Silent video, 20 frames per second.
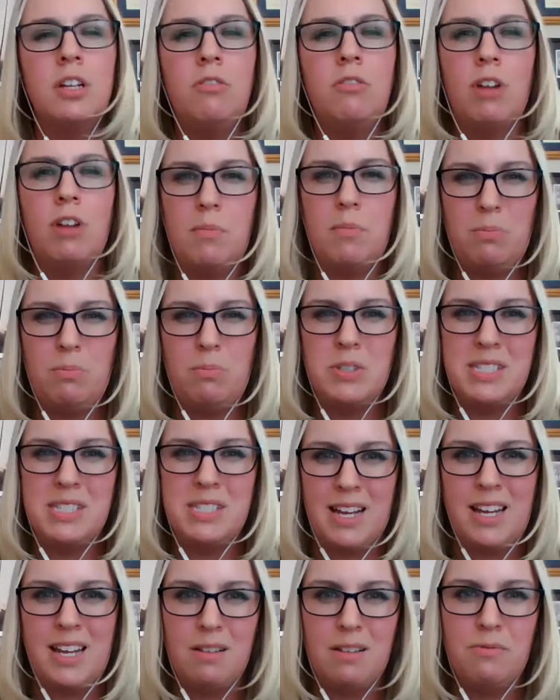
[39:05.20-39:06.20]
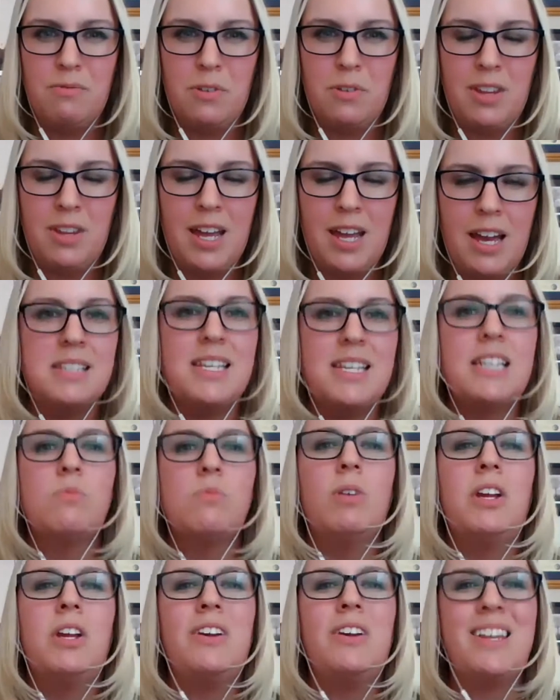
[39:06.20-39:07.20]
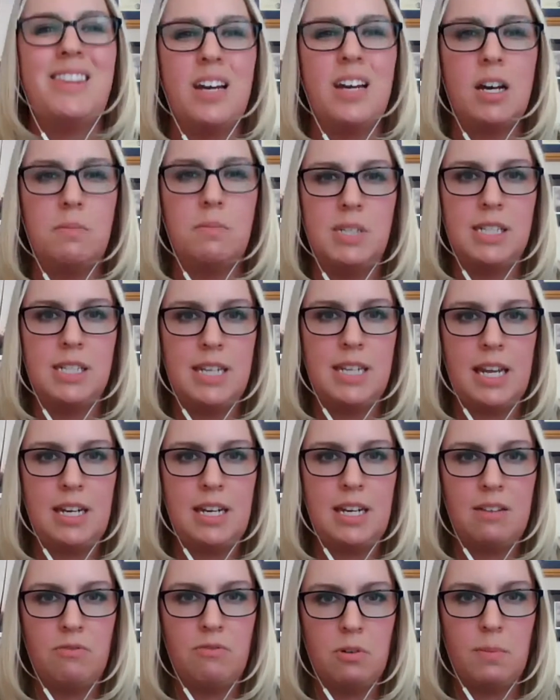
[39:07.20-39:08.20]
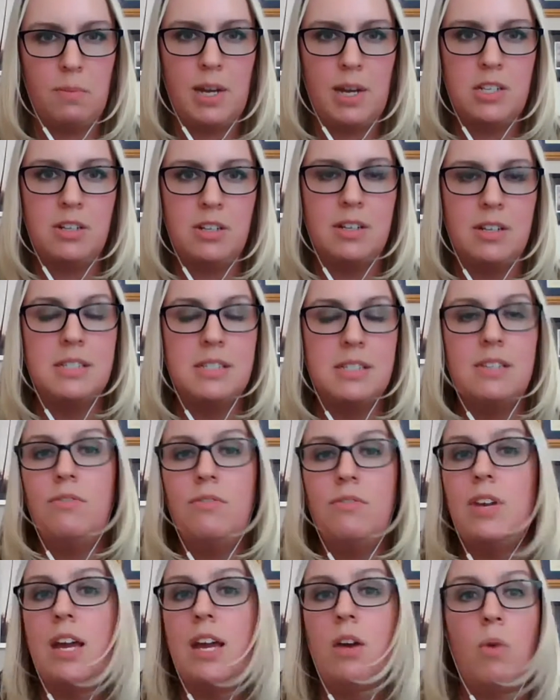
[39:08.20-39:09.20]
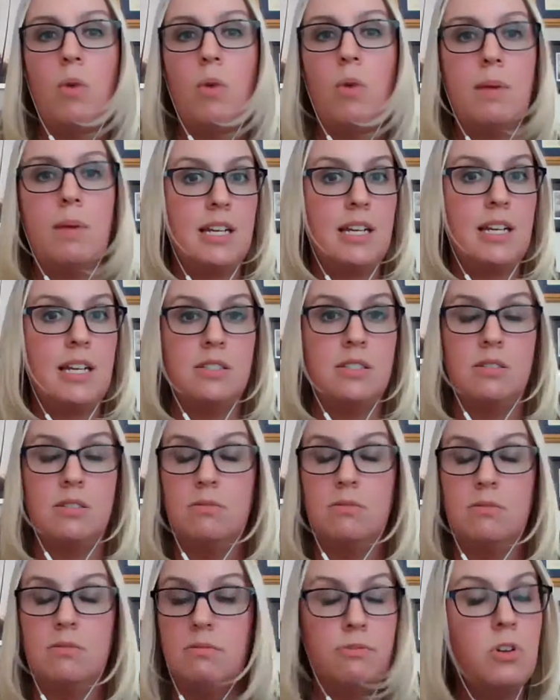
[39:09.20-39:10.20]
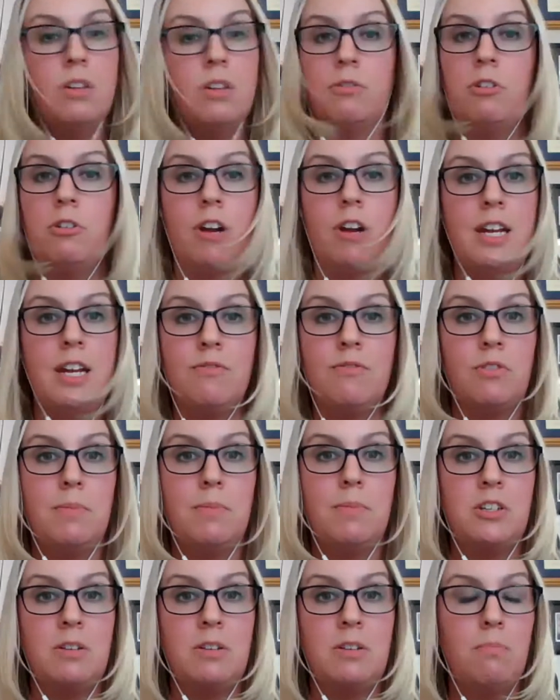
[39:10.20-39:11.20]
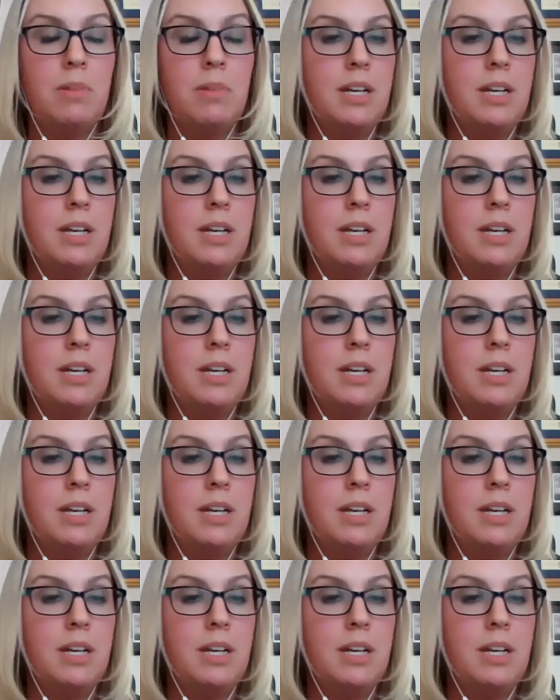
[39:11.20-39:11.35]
recommend people sign up for that, because that's where you get the up-to-date information, because the VA website is full of great information,